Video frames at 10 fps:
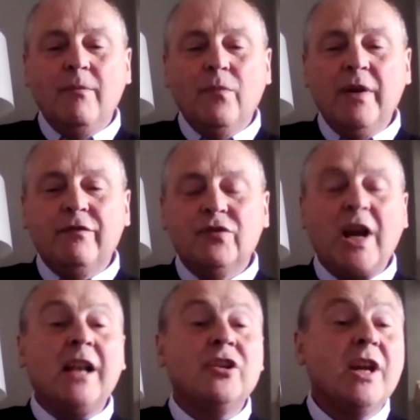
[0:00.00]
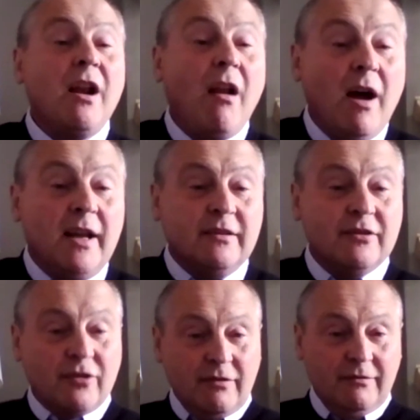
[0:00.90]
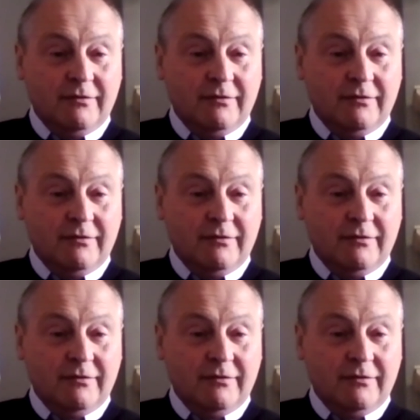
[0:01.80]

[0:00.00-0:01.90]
with challenging clients?